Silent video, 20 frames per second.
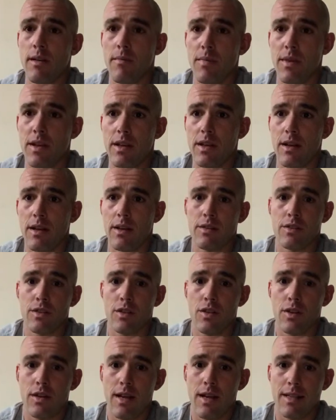because
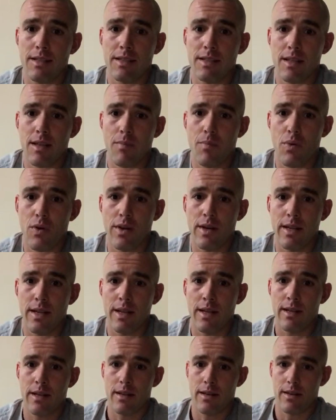you're constantly
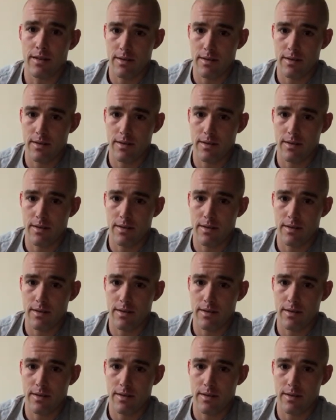putting